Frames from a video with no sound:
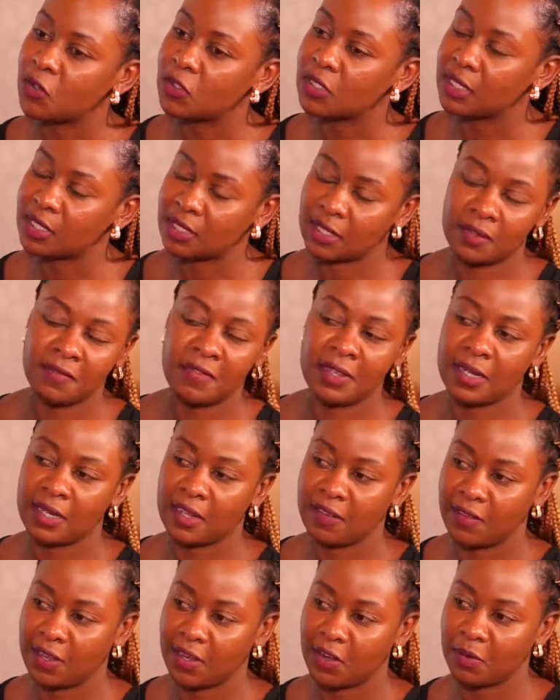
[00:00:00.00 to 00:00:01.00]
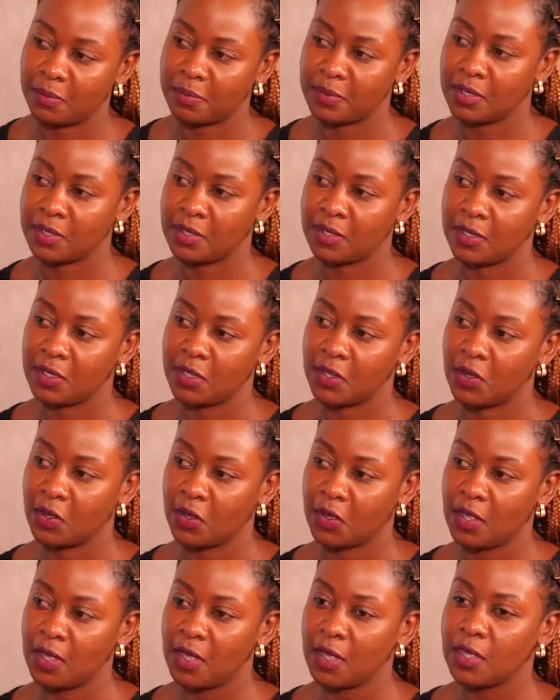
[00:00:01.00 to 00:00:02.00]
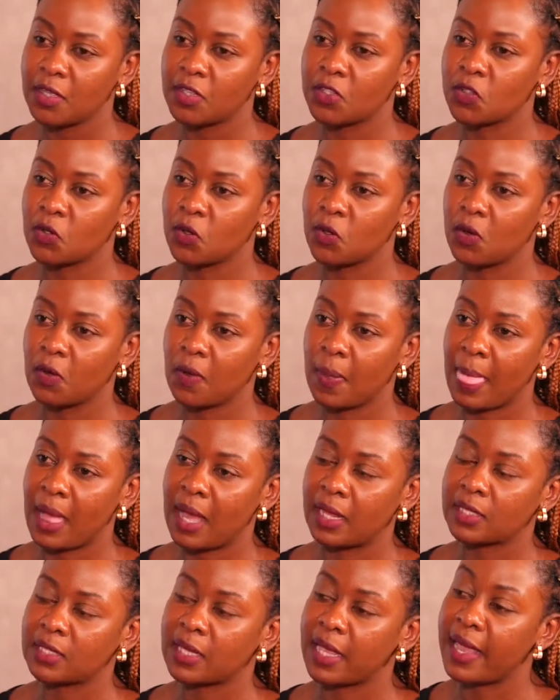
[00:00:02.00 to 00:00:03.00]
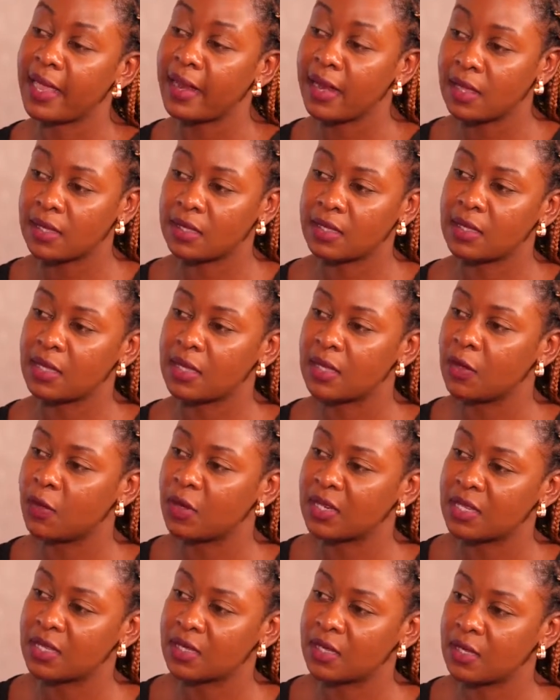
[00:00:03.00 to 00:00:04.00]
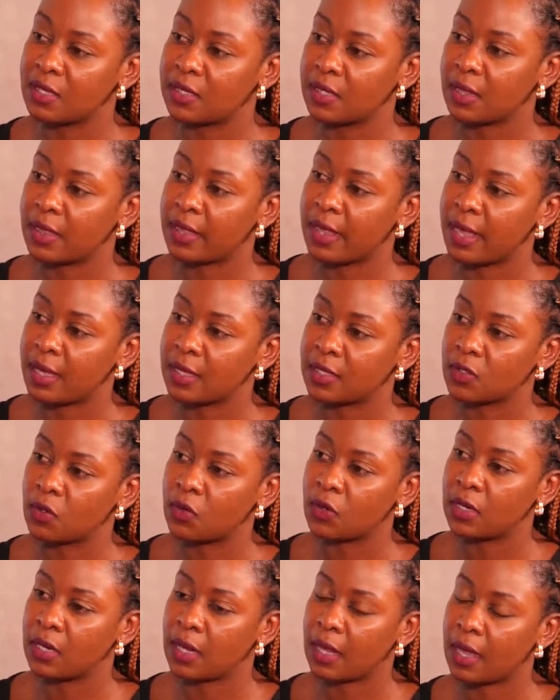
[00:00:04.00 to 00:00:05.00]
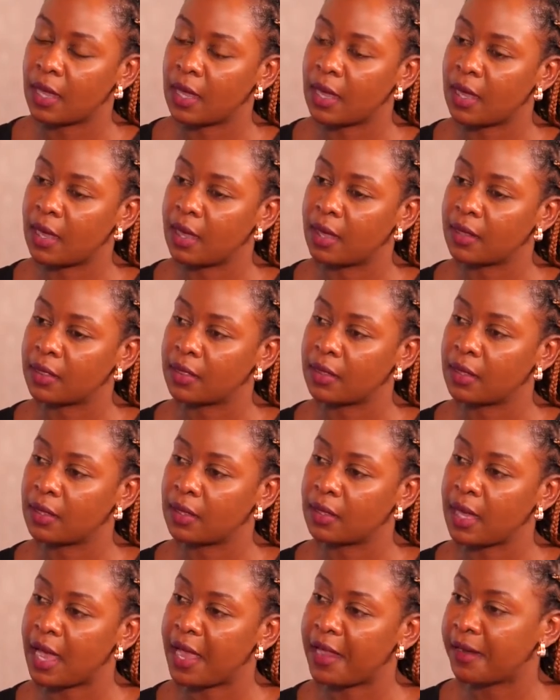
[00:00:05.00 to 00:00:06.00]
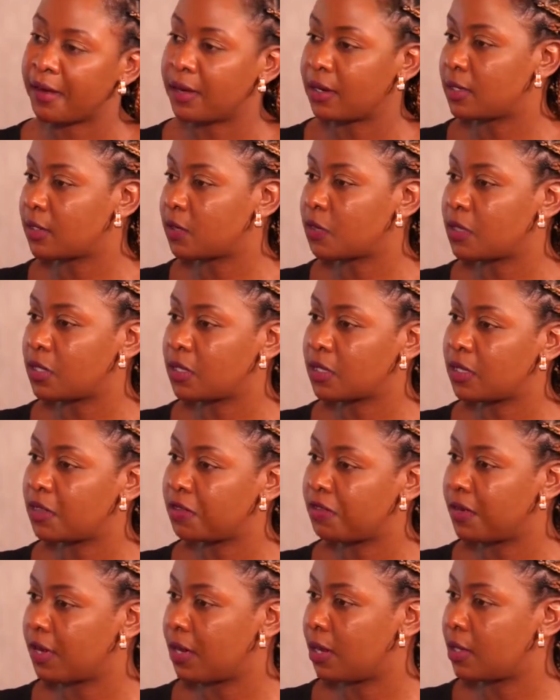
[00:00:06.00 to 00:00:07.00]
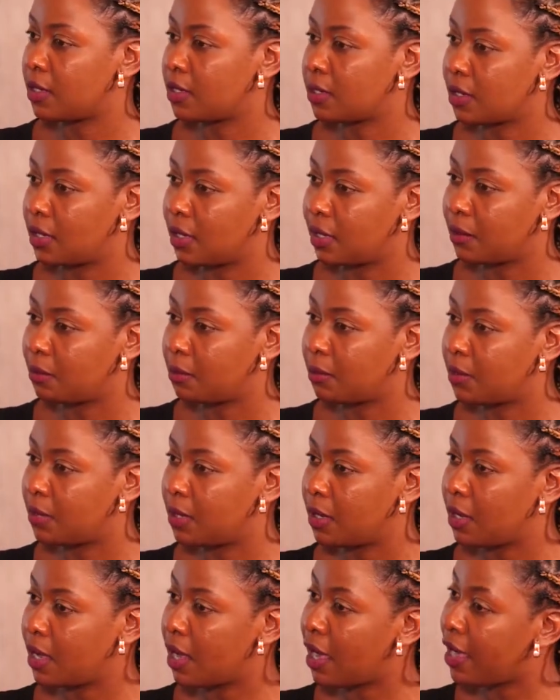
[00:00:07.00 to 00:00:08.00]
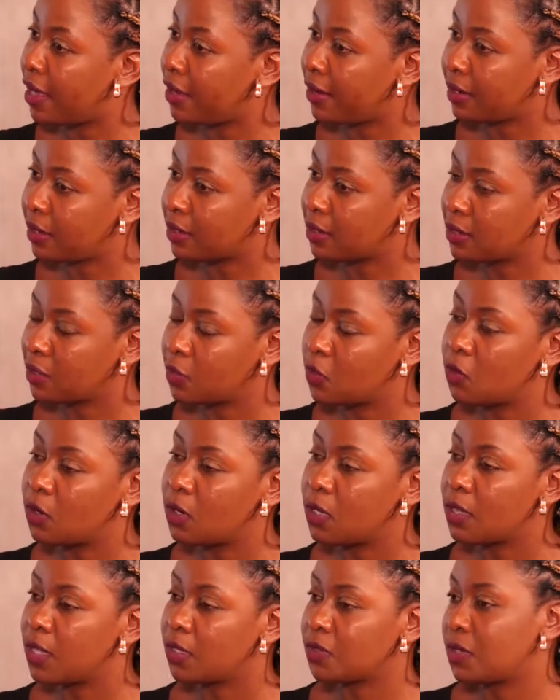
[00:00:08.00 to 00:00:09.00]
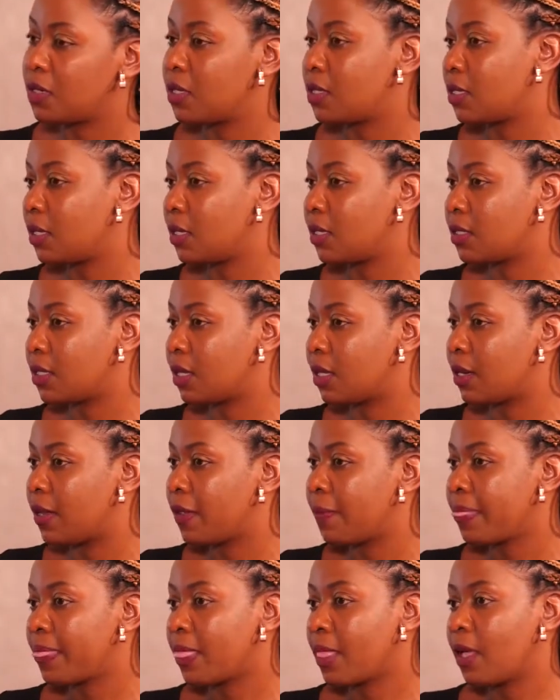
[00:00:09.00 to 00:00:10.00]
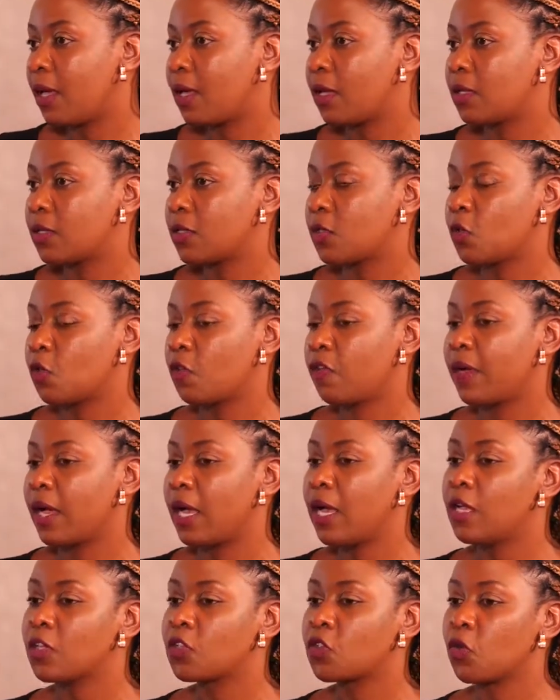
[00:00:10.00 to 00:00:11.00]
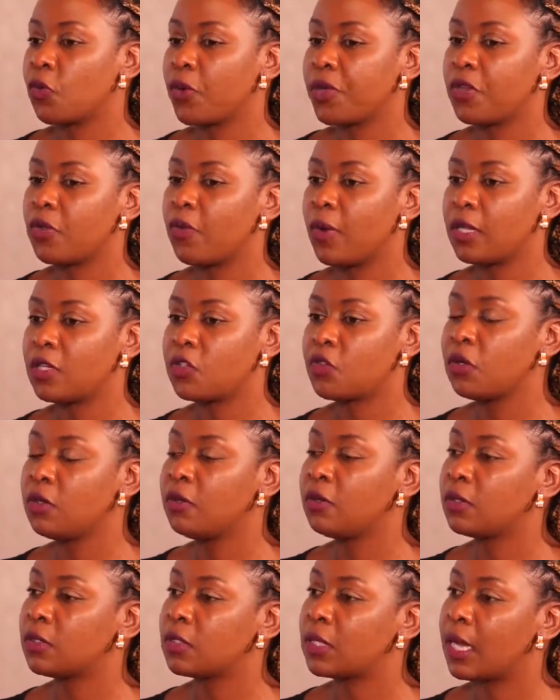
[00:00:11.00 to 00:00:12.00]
not yet even developed, you know. So at NSE, what is listed there is only the IRET, which is the Fahari Stanley IRET. Only that one is listed so far. So when you want to,